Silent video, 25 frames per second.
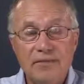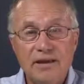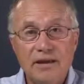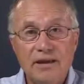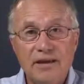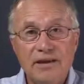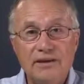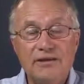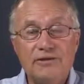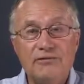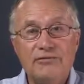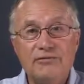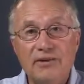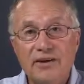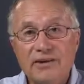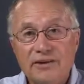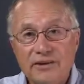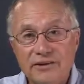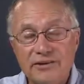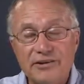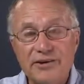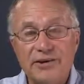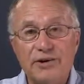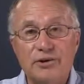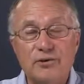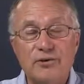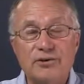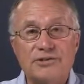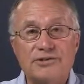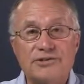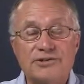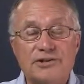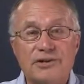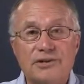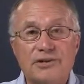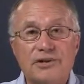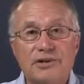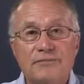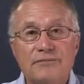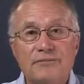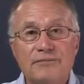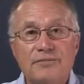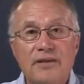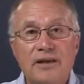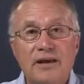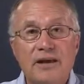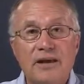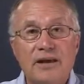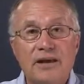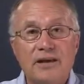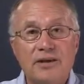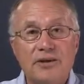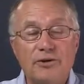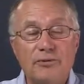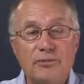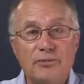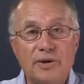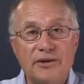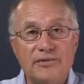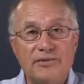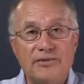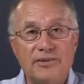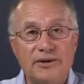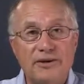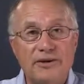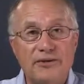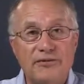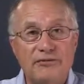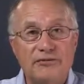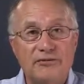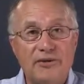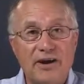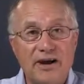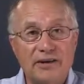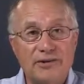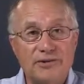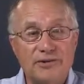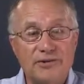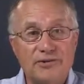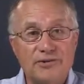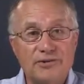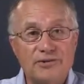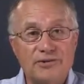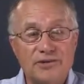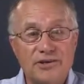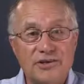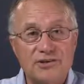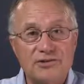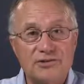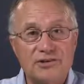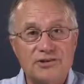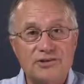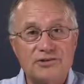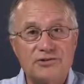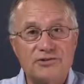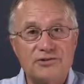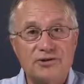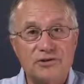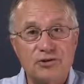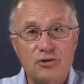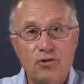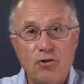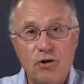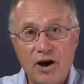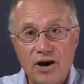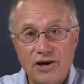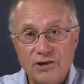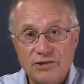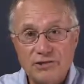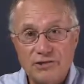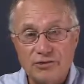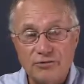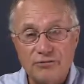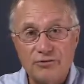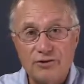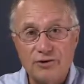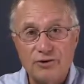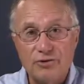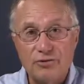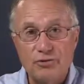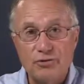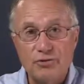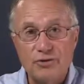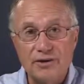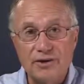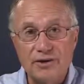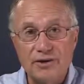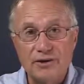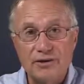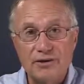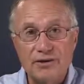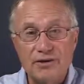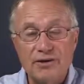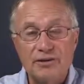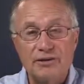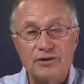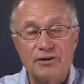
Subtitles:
In defending the heuristic, you might think of factors such as the cost of recruiting,